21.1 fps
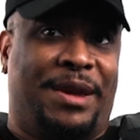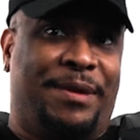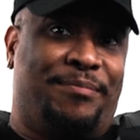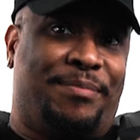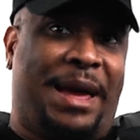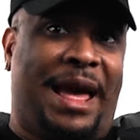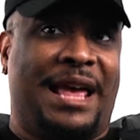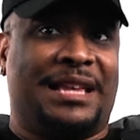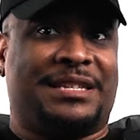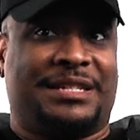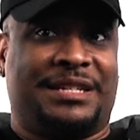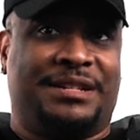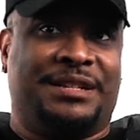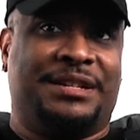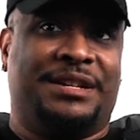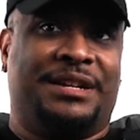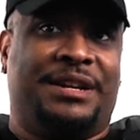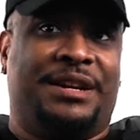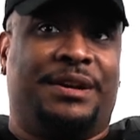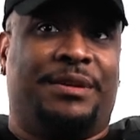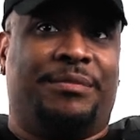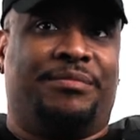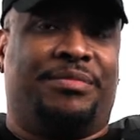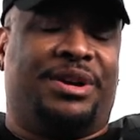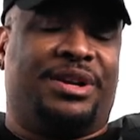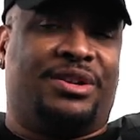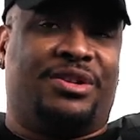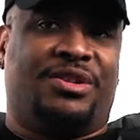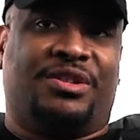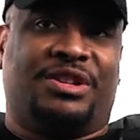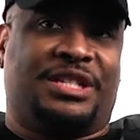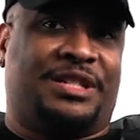in passing,
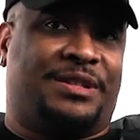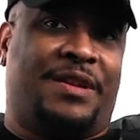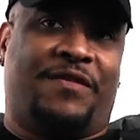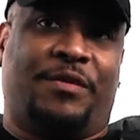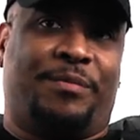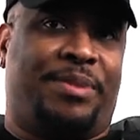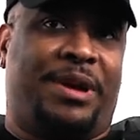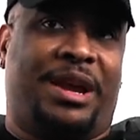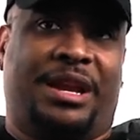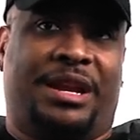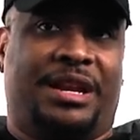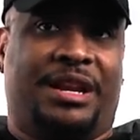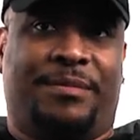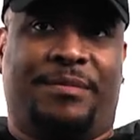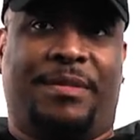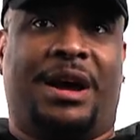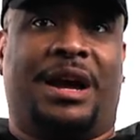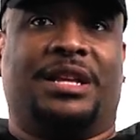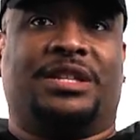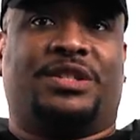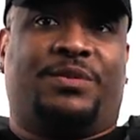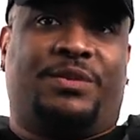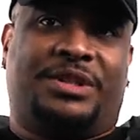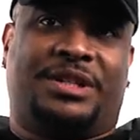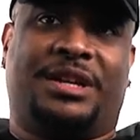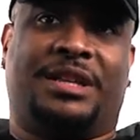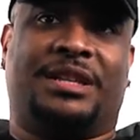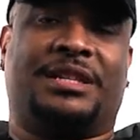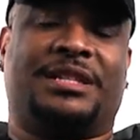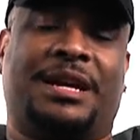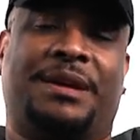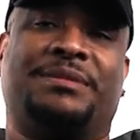but you know, just never paid any mind to each
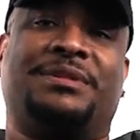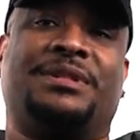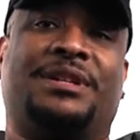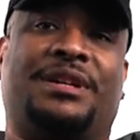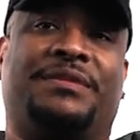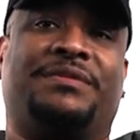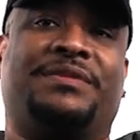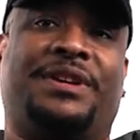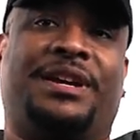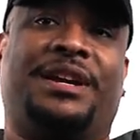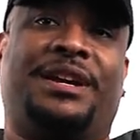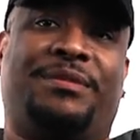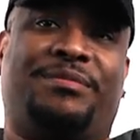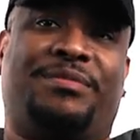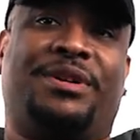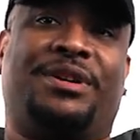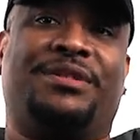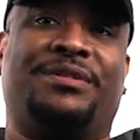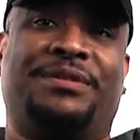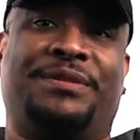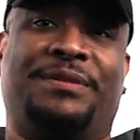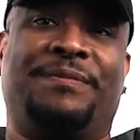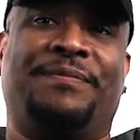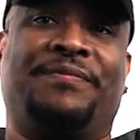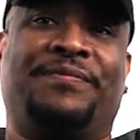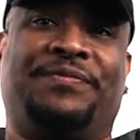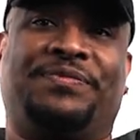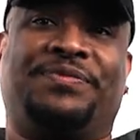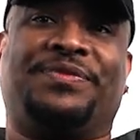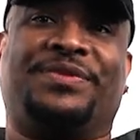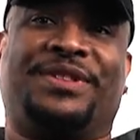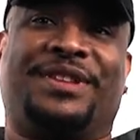other type stuff. Yeah, bro.
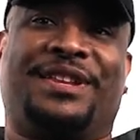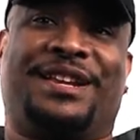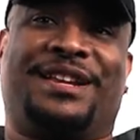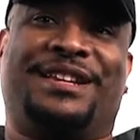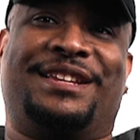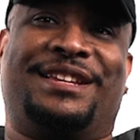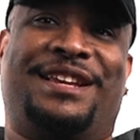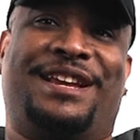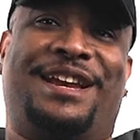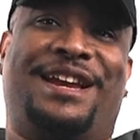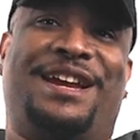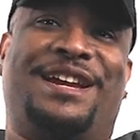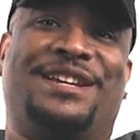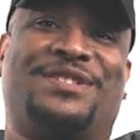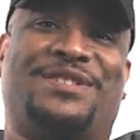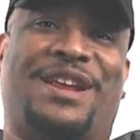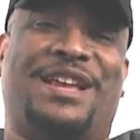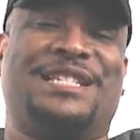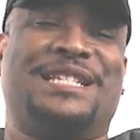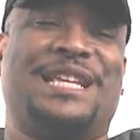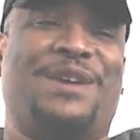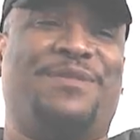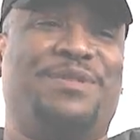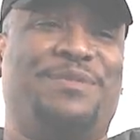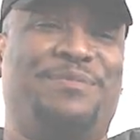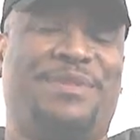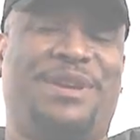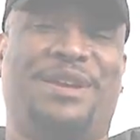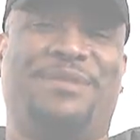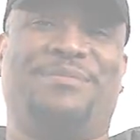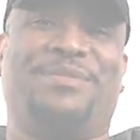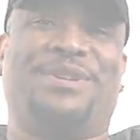Yeah, so that's how we
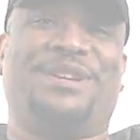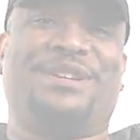met,